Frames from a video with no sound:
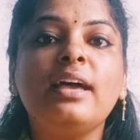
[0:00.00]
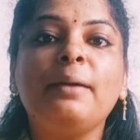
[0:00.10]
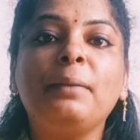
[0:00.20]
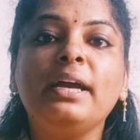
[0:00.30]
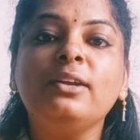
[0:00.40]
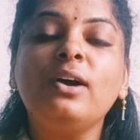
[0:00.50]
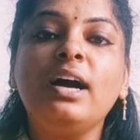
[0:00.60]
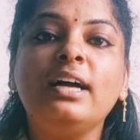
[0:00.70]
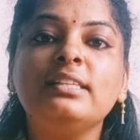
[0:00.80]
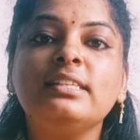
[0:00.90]
amino
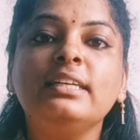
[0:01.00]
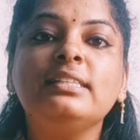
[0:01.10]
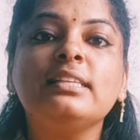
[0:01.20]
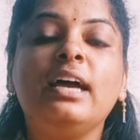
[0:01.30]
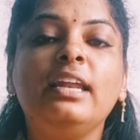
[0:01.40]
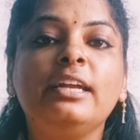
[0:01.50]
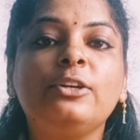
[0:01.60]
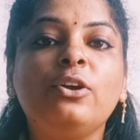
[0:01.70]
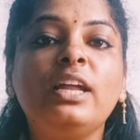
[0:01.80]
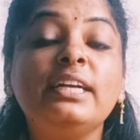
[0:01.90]
acids,
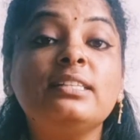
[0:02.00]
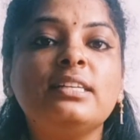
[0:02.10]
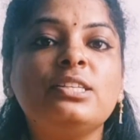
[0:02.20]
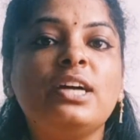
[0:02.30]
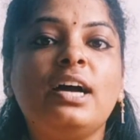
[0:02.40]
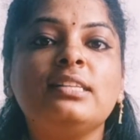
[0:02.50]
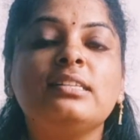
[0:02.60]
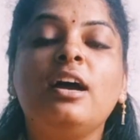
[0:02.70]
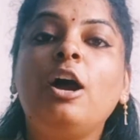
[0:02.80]
electrolytes such as